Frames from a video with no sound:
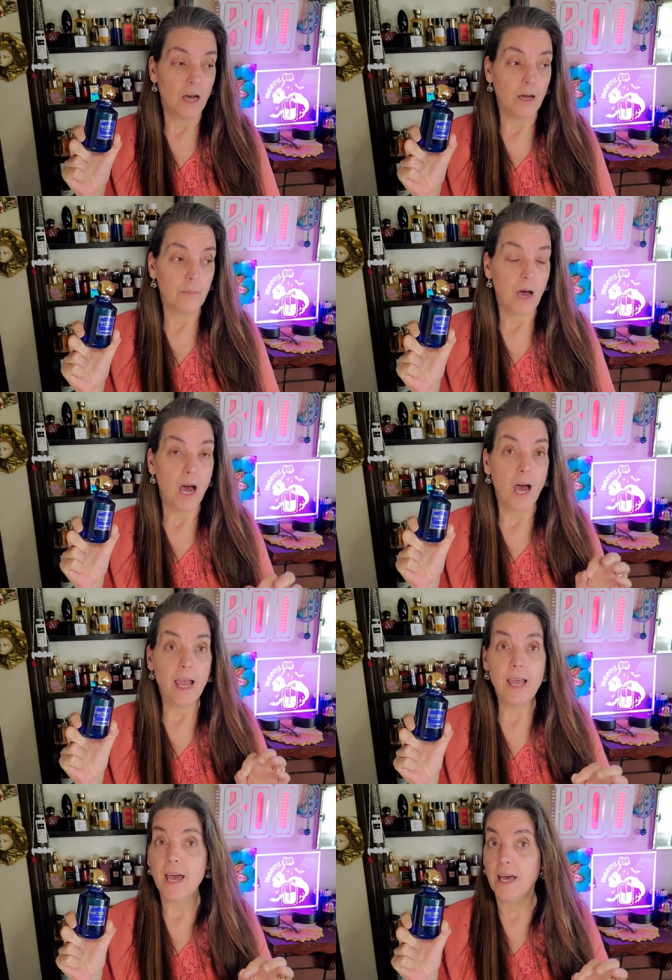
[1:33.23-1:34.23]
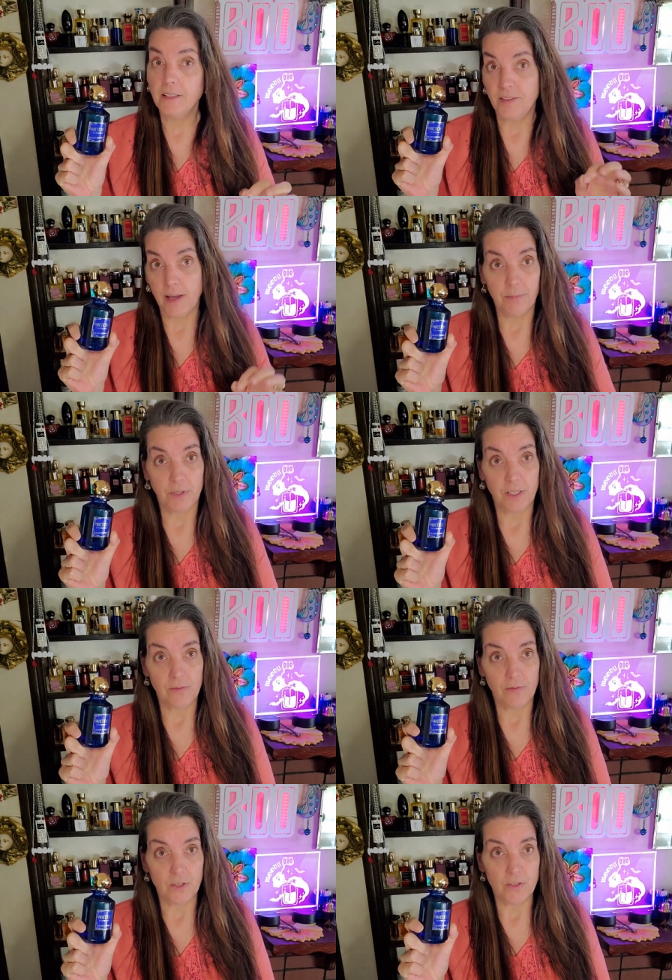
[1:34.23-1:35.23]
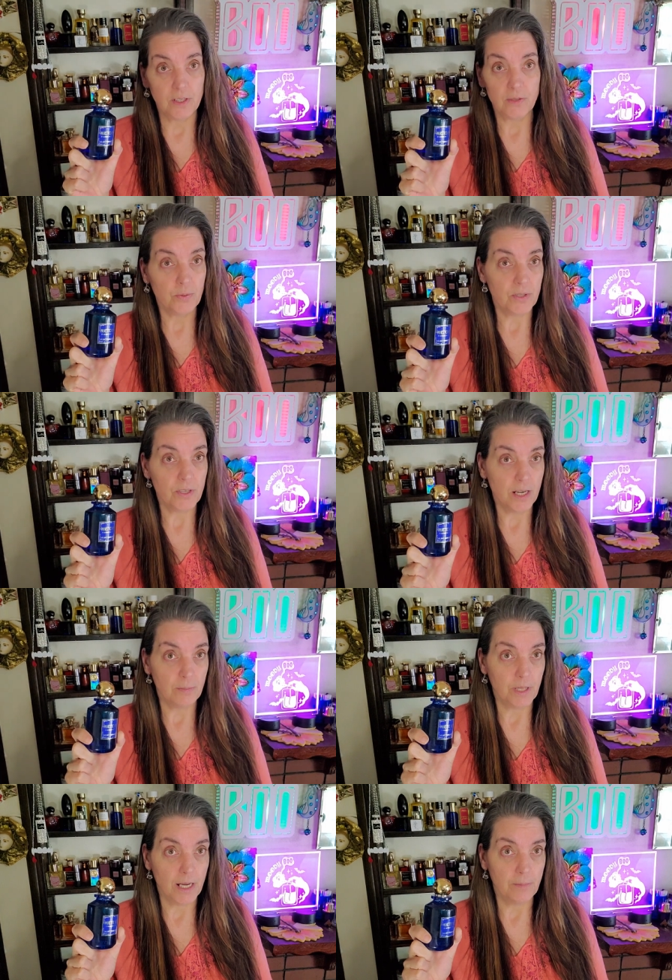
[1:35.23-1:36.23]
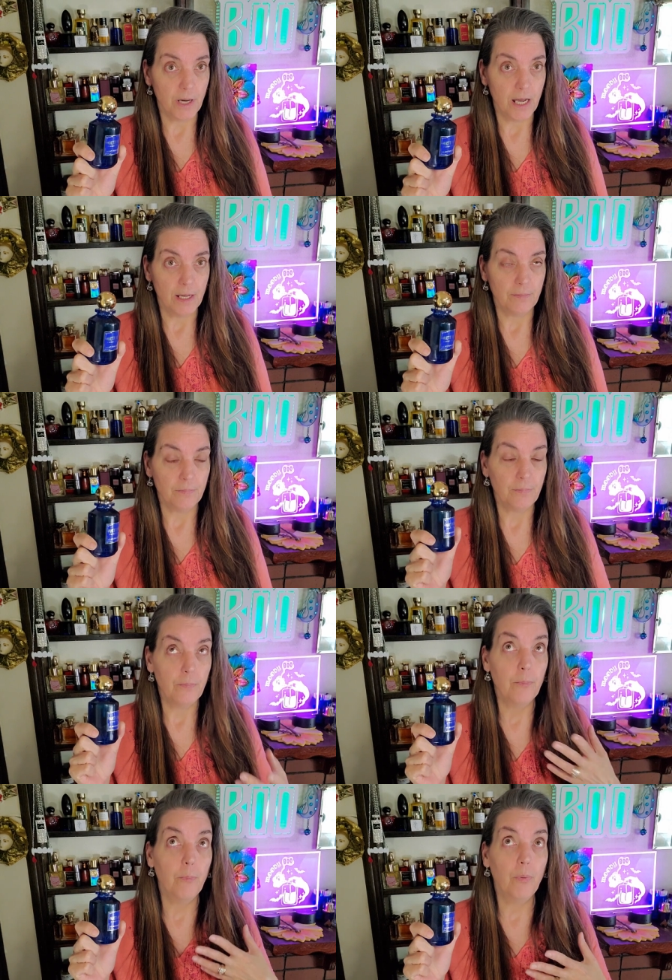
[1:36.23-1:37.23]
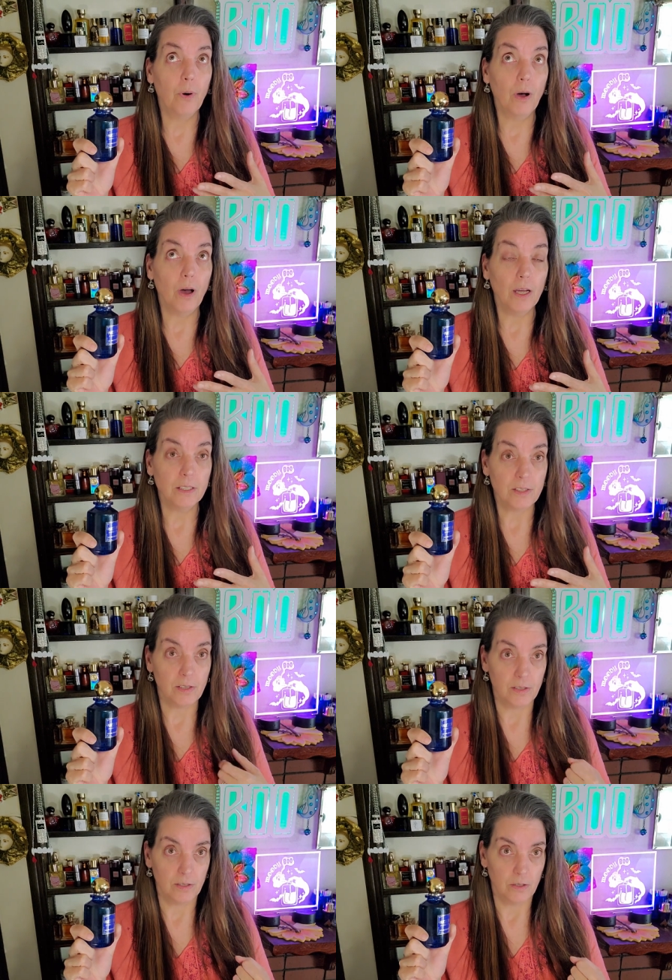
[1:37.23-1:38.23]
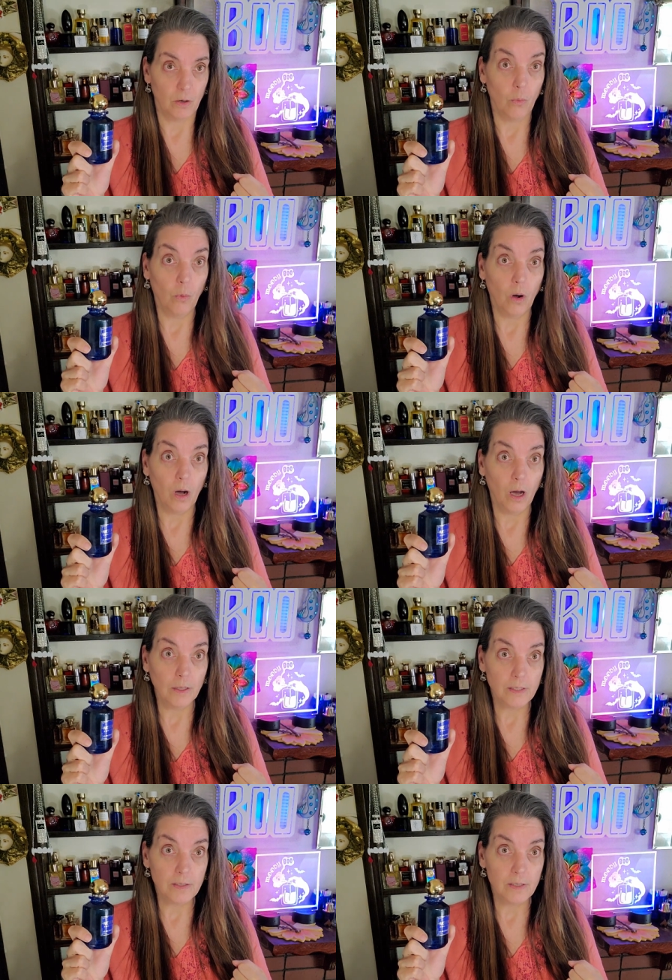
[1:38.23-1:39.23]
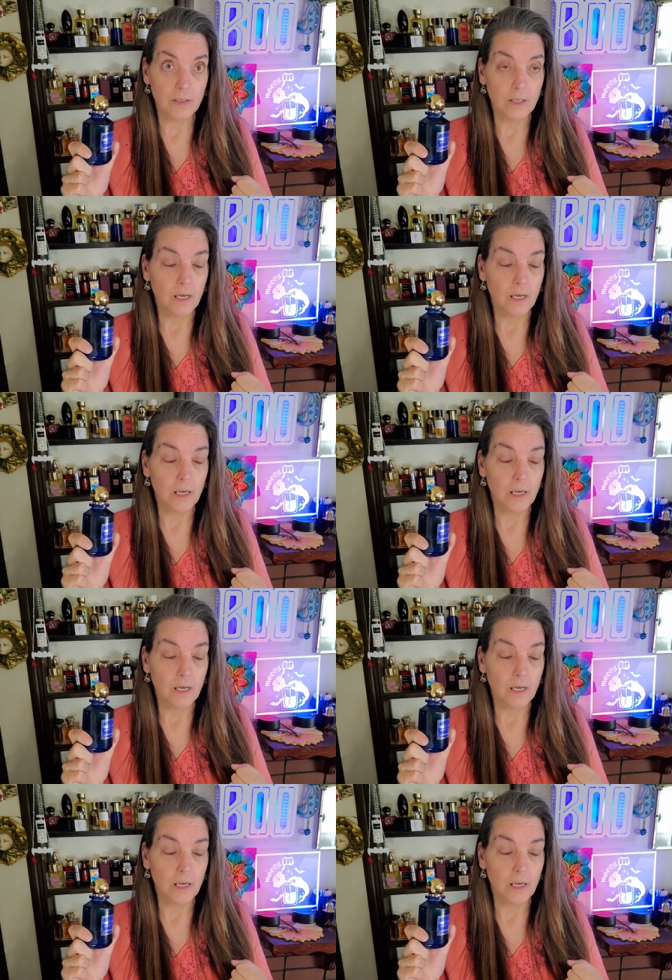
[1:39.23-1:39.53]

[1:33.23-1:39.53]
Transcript: um, I had sampled it first. This was not a blind buy. But what?